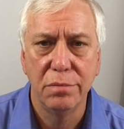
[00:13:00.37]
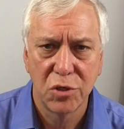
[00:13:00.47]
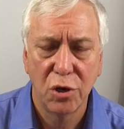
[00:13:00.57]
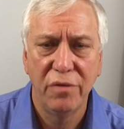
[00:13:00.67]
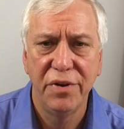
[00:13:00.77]

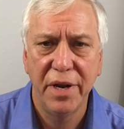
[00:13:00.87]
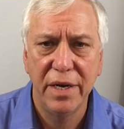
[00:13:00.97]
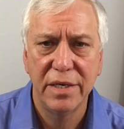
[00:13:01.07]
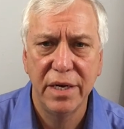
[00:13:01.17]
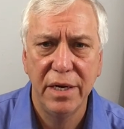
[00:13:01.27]

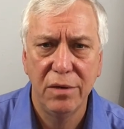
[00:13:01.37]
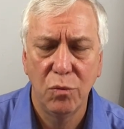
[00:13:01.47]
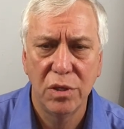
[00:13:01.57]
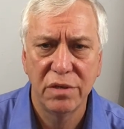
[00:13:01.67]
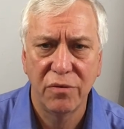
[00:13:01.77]
COVID-19
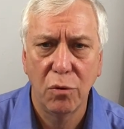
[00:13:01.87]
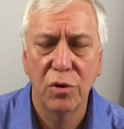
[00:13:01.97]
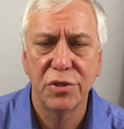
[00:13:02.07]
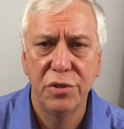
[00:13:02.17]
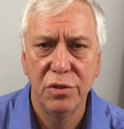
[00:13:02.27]
was, of
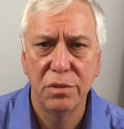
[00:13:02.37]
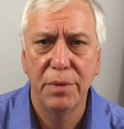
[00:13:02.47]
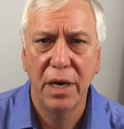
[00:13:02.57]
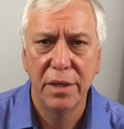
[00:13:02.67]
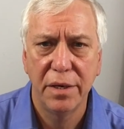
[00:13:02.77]
course, used
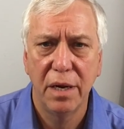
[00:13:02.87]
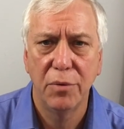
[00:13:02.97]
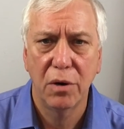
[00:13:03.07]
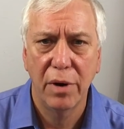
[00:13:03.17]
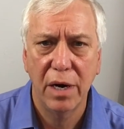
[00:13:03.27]
by the
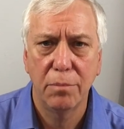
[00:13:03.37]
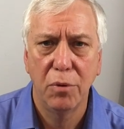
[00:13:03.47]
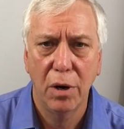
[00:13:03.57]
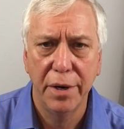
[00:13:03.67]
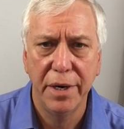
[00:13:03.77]
Democratic
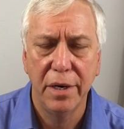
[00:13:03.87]
Party